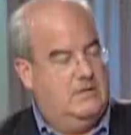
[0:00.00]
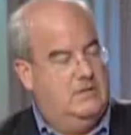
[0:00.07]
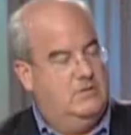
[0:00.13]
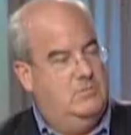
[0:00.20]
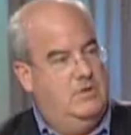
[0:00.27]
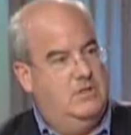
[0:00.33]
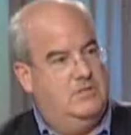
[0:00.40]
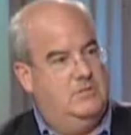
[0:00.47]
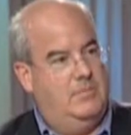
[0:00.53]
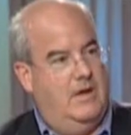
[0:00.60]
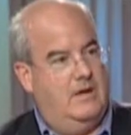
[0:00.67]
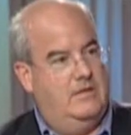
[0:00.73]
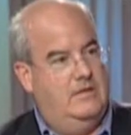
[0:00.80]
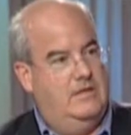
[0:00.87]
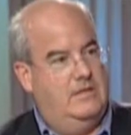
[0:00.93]
is we
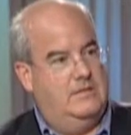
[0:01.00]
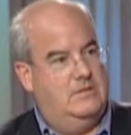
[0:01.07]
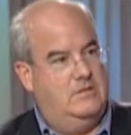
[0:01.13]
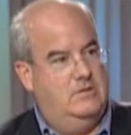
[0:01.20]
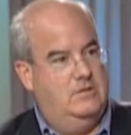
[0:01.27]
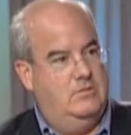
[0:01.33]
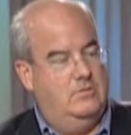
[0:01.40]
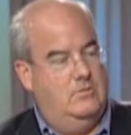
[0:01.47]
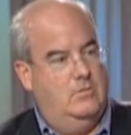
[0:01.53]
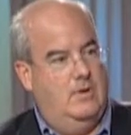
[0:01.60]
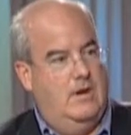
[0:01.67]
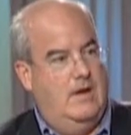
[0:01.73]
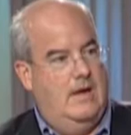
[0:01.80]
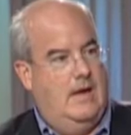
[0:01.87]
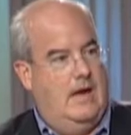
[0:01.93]
expect this to,
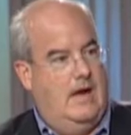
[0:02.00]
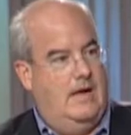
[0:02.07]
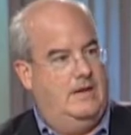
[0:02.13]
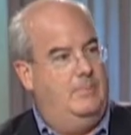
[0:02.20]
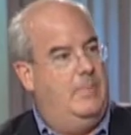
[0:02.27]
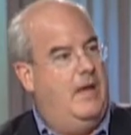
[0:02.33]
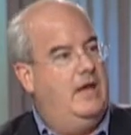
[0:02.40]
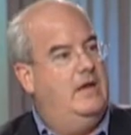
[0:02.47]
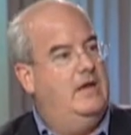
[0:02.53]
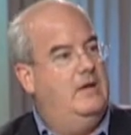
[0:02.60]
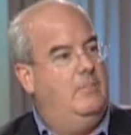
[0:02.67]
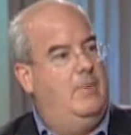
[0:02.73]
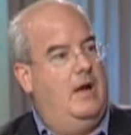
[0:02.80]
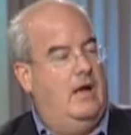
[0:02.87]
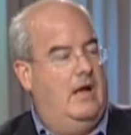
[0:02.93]
uh, depending
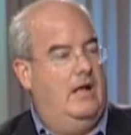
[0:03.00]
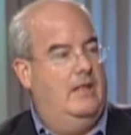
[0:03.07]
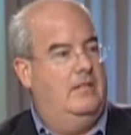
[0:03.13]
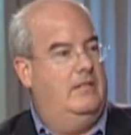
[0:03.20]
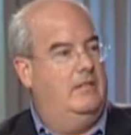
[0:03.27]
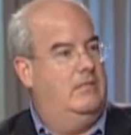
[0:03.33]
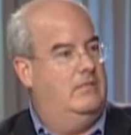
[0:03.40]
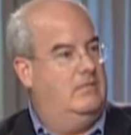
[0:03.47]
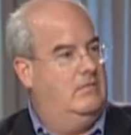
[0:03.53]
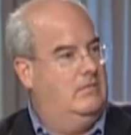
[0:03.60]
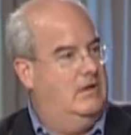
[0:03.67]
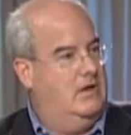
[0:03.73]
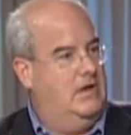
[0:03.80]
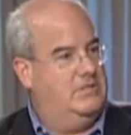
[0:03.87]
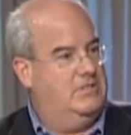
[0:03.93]
upon
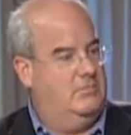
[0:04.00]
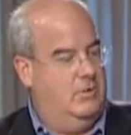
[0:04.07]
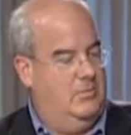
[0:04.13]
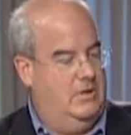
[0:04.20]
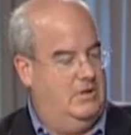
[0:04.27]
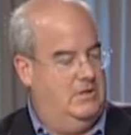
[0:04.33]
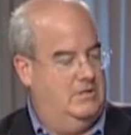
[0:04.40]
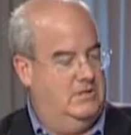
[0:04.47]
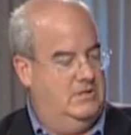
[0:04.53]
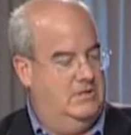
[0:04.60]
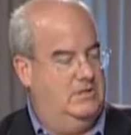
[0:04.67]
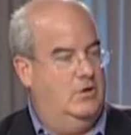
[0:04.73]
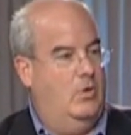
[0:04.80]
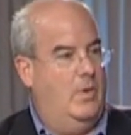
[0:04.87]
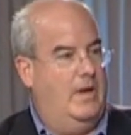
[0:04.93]
the customer, because this
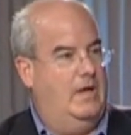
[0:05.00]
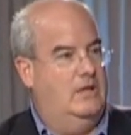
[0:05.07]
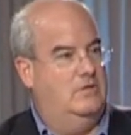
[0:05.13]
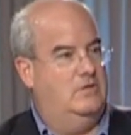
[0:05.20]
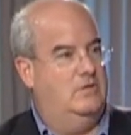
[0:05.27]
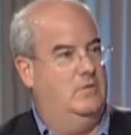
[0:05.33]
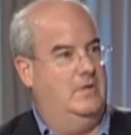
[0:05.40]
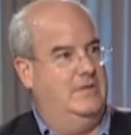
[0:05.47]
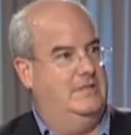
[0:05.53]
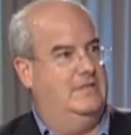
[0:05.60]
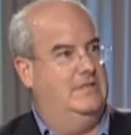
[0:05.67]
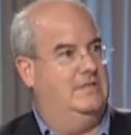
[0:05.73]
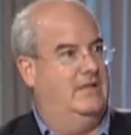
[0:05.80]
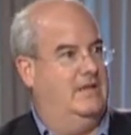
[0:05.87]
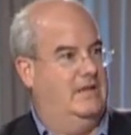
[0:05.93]
is going into
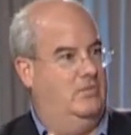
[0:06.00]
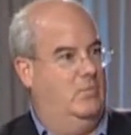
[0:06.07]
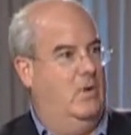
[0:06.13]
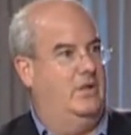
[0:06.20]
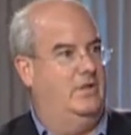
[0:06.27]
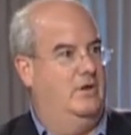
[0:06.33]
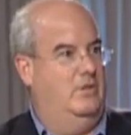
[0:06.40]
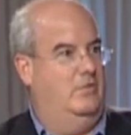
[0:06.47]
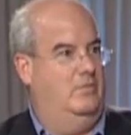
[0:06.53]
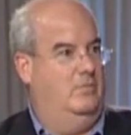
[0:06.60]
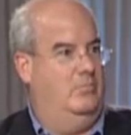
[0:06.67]
existing well-known